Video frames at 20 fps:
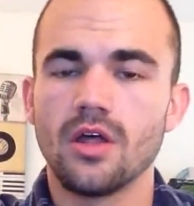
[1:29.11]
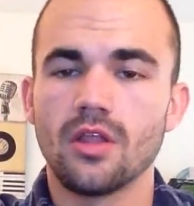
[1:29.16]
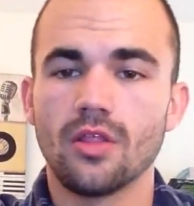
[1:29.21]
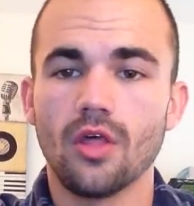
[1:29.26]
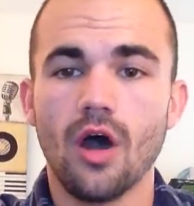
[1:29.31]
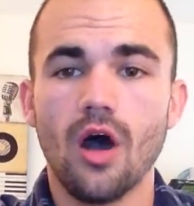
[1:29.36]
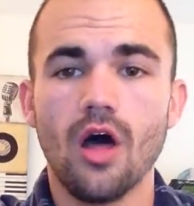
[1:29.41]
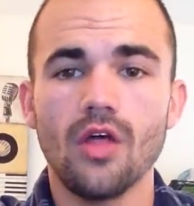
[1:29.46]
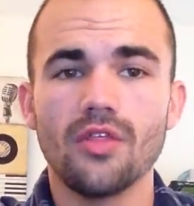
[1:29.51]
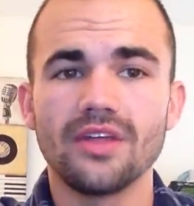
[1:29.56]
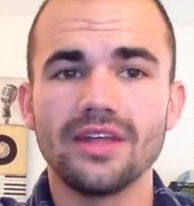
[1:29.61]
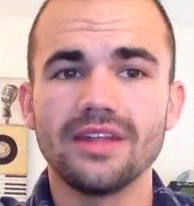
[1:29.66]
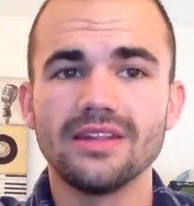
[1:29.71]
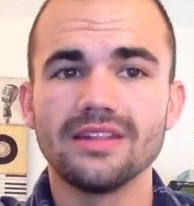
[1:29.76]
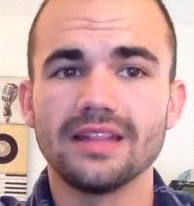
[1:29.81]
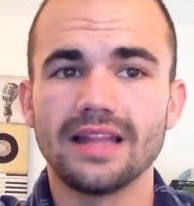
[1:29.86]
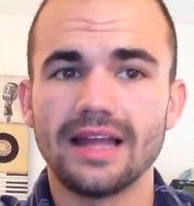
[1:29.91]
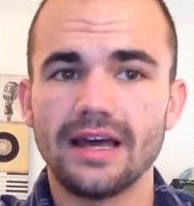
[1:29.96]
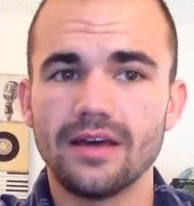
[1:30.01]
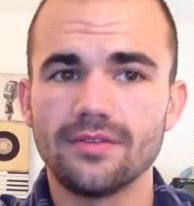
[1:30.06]
Law
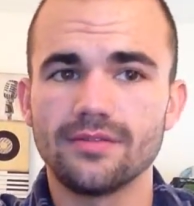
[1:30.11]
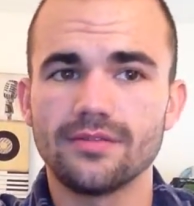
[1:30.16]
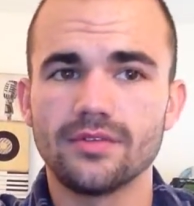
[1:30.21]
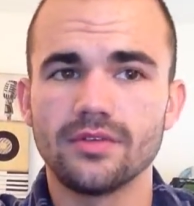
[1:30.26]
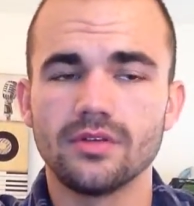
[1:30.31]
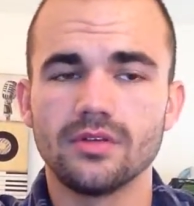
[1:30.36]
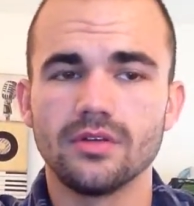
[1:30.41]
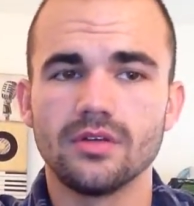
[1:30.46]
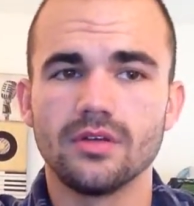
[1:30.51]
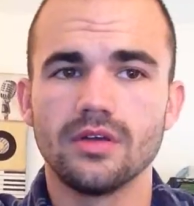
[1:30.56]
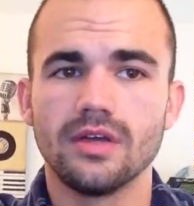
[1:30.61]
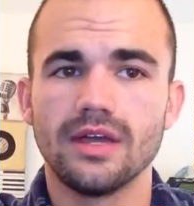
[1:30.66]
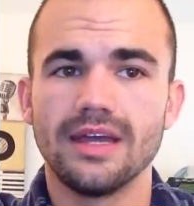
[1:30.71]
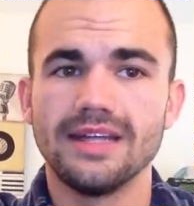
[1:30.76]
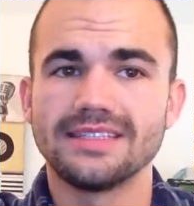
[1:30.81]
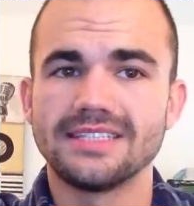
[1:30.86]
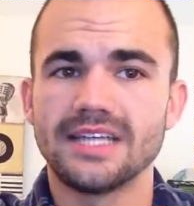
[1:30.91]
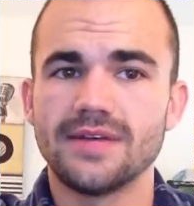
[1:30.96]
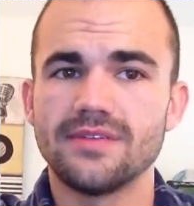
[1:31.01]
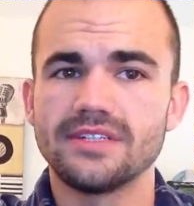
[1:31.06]
then left
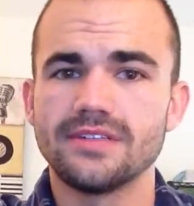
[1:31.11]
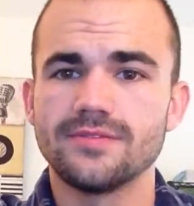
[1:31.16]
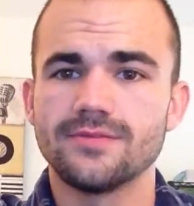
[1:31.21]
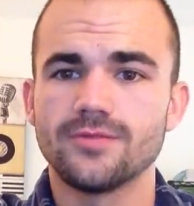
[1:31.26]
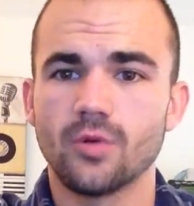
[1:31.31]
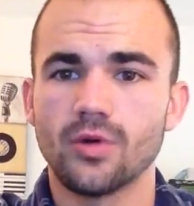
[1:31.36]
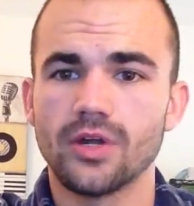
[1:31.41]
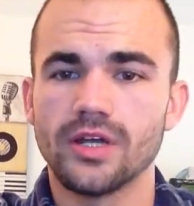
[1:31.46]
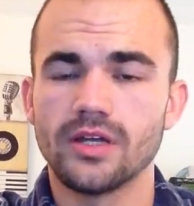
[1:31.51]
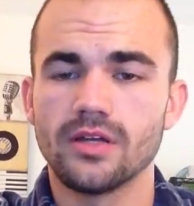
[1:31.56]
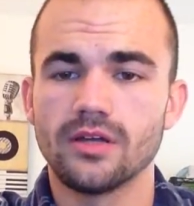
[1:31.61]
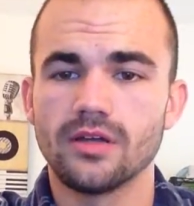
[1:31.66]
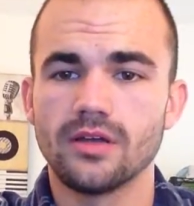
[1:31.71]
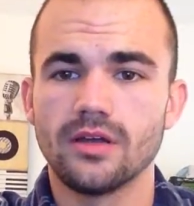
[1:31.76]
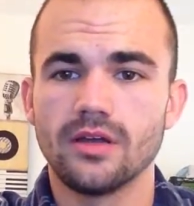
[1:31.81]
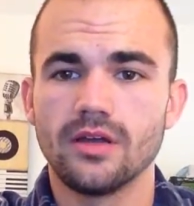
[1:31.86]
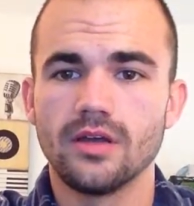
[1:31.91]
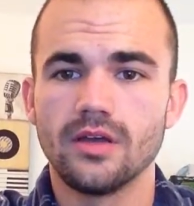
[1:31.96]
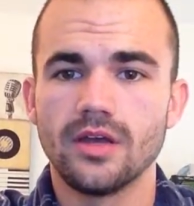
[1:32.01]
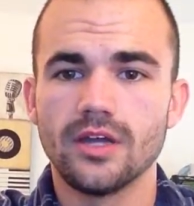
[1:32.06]
in 1740
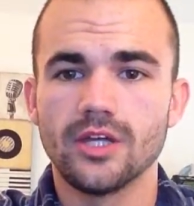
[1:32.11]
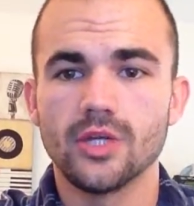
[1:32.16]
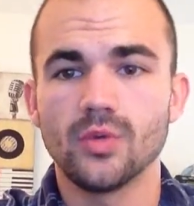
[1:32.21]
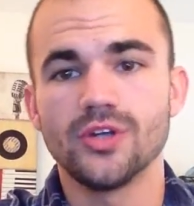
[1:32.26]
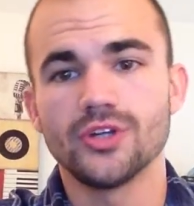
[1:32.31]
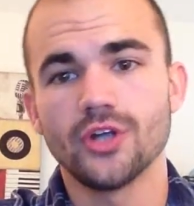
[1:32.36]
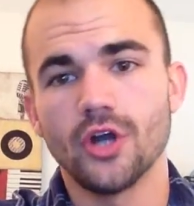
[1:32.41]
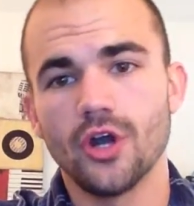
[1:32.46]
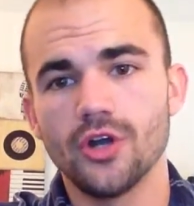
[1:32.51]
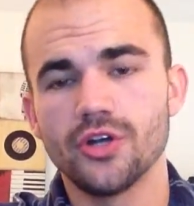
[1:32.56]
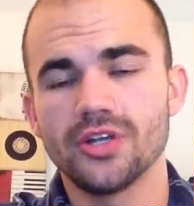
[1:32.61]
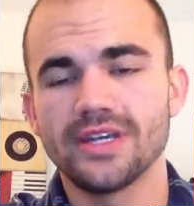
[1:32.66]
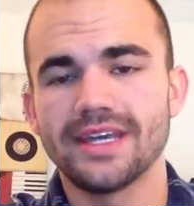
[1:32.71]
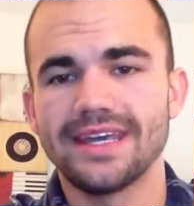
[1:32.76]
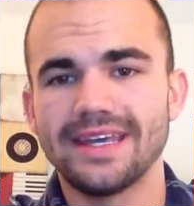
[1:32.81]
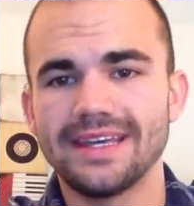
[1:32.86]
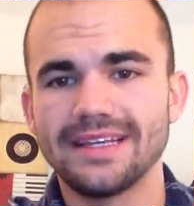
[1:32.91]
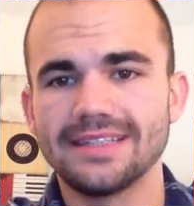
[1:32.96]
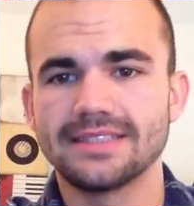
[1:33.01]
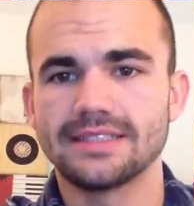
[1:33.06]
to return to
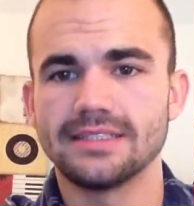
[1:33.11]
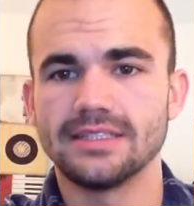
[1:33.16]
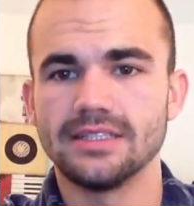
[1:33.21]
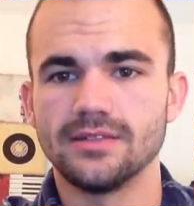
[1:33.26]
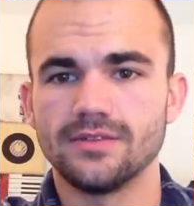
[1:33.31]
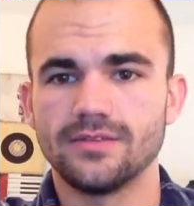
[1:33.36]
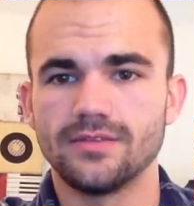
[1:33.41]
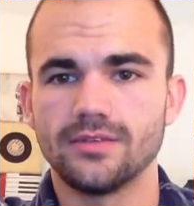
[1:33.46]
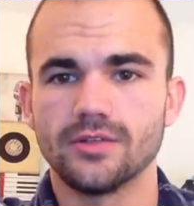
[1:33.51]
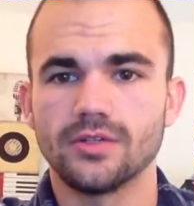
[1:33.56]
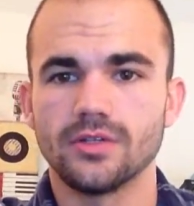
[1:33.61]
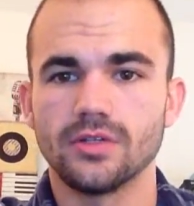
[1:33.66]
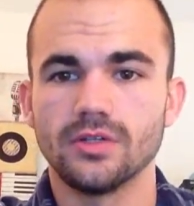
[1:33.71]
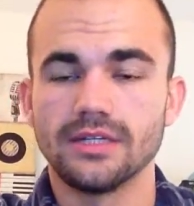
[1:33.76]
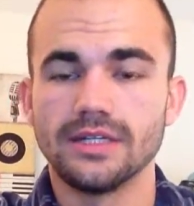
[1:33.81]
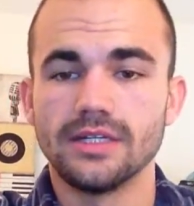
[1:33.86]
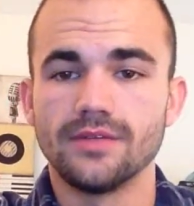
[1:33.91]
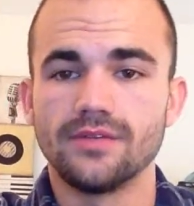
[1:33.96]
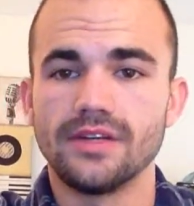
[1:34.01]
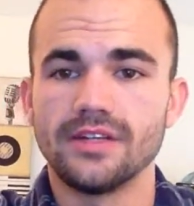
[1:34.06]
King's Cliffe to
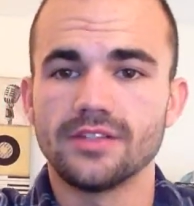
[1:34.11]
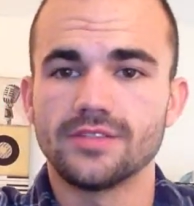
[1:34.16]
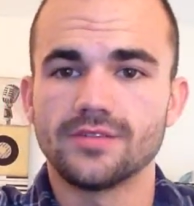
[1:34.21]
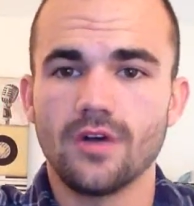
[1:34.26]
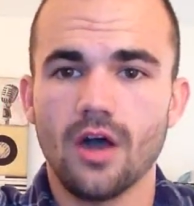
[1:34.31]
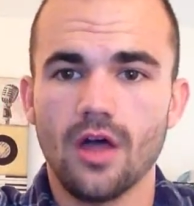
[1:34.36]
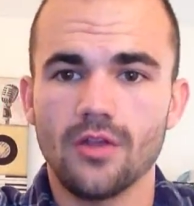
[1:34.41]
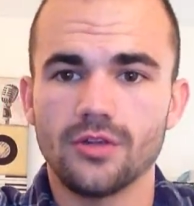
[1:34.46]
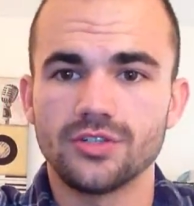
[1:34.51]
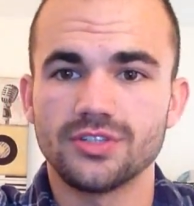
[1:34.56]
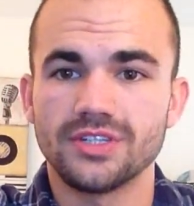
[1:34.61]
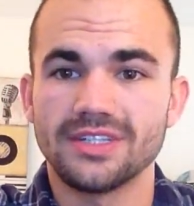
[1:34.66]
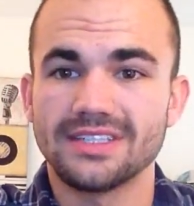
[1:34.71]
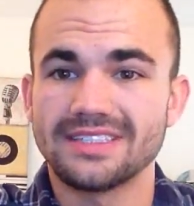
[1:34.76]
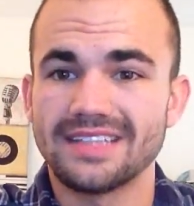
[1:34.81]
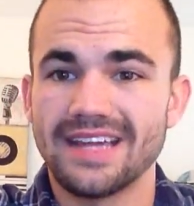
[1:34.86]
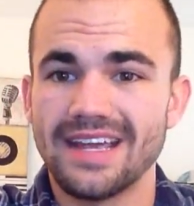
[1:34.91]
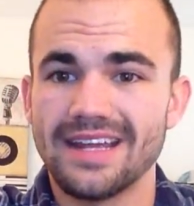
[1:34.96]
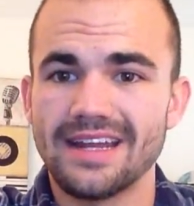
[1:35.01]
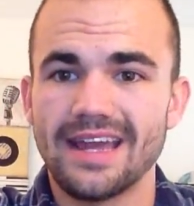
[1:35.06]
live in his father's
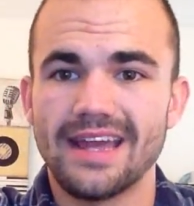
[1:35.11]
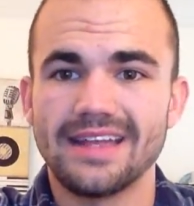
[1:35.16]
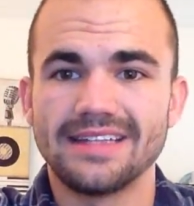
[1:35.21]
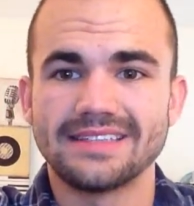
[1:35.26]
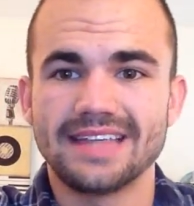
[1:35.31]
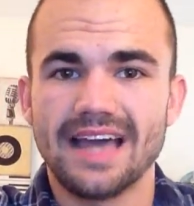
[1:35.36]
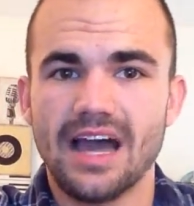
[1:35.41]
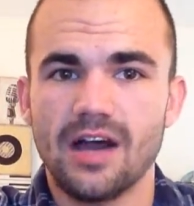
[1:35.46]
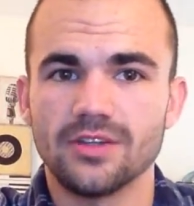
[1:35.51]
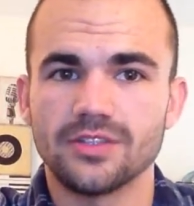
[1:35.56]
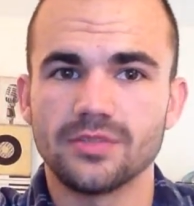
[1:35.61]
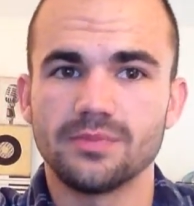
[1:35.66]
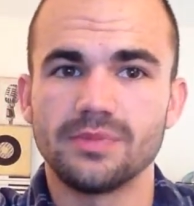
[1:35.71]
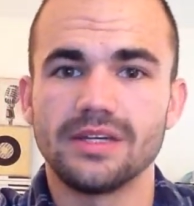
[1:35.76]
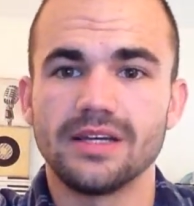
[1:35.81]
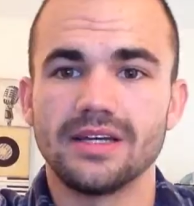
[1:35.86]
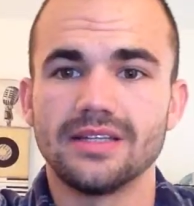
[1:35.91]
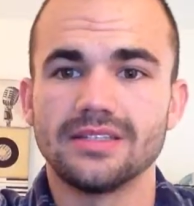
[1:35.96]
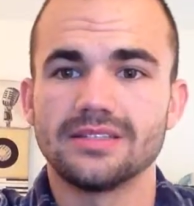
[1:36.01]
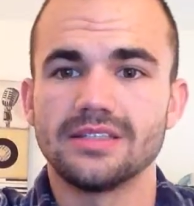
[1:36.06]
estate and his house
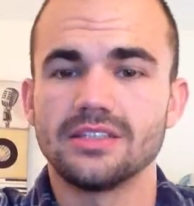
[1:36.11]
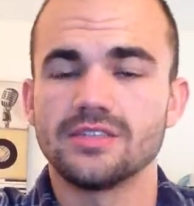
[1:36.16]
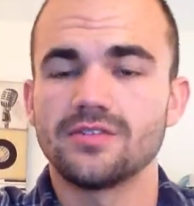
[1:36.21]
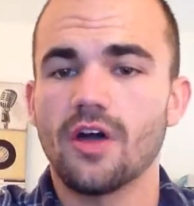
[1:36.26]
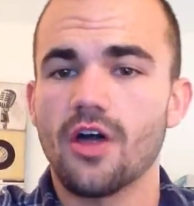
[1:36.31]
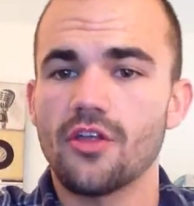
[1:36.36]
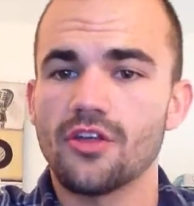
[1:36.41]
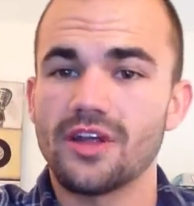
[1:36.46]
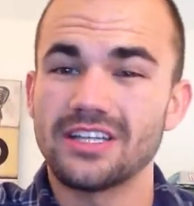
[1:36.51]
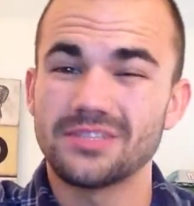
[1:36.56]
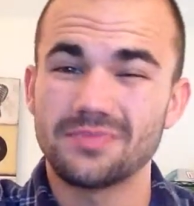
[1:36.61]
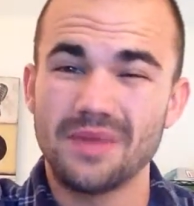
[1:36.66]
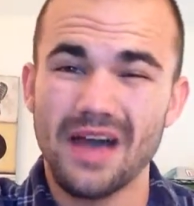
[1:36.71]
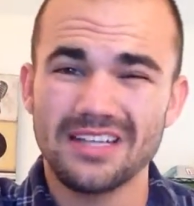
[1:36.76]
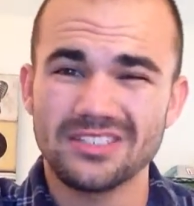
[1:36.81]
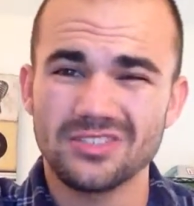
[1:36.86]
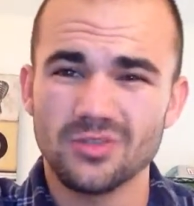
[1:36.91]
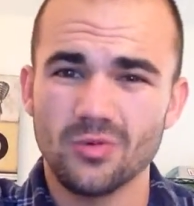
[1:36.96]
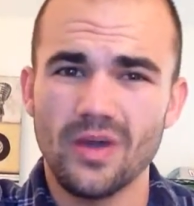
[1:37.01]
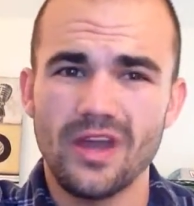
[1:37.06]
because his father has
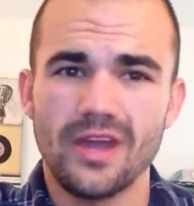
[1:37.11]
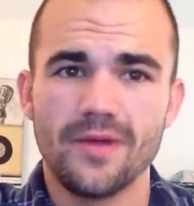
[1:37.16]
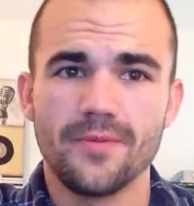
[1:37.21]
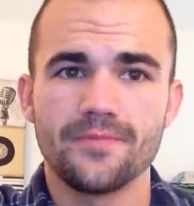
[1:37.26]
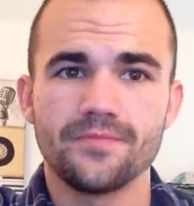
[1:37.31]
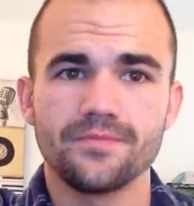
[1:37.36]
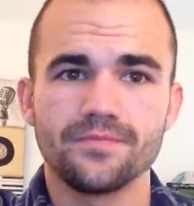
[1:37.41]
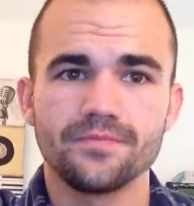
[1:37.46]
passed away.